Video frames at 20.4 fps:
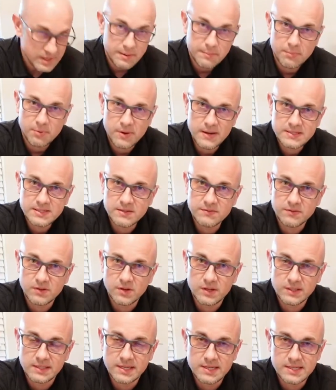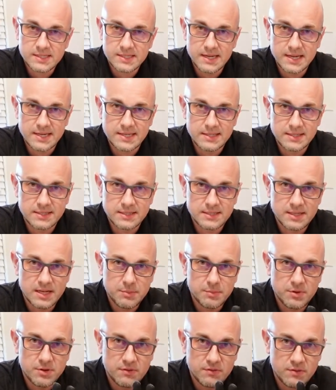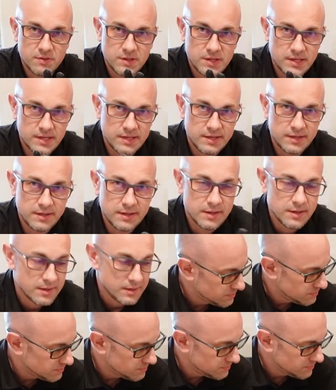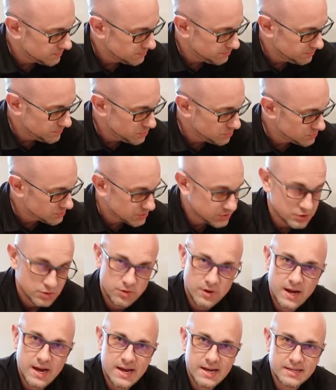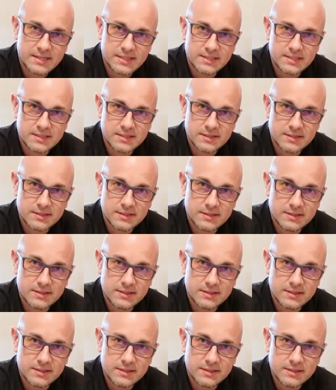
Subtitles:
impressive on this, and some of the music tracks,